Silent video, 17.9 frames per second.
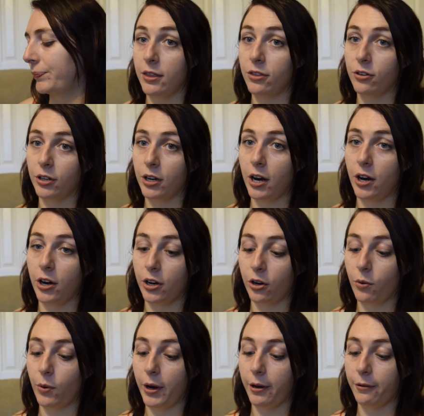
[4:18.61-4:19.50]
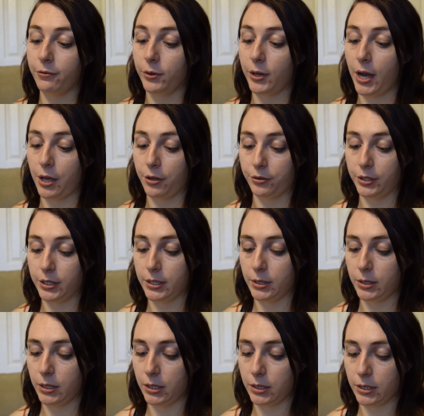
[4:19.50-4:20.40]
There are quite a few
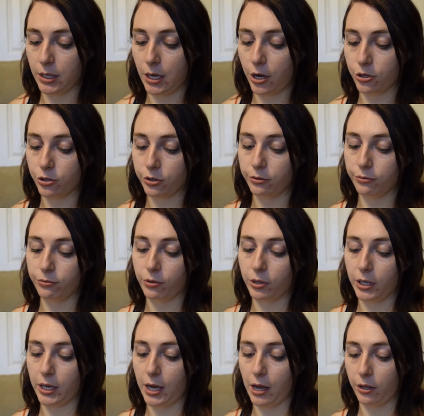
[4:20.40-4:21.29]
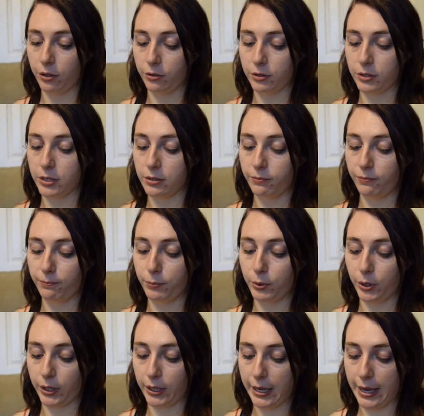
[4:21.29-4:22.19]
calories. It's 140 calories
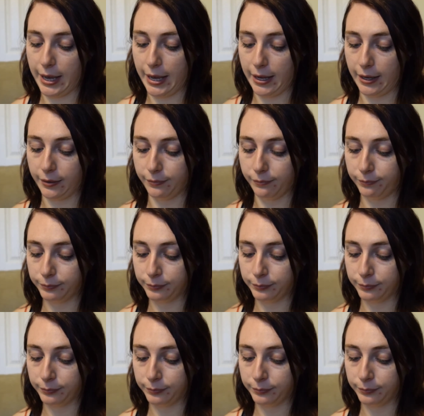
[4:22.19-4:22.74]
per can.